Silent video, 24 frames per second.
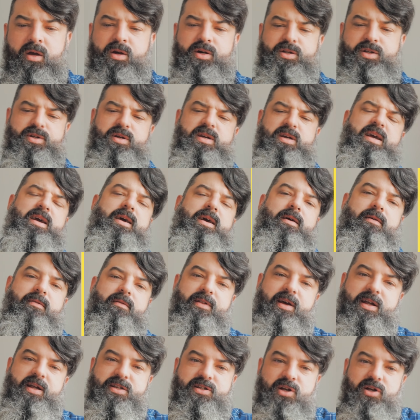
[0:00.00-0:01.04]
So yeah,
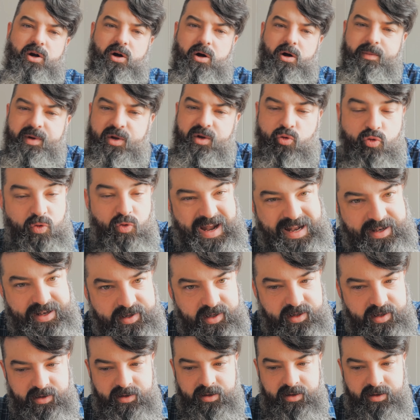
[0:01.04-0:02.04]
that's Harman Red.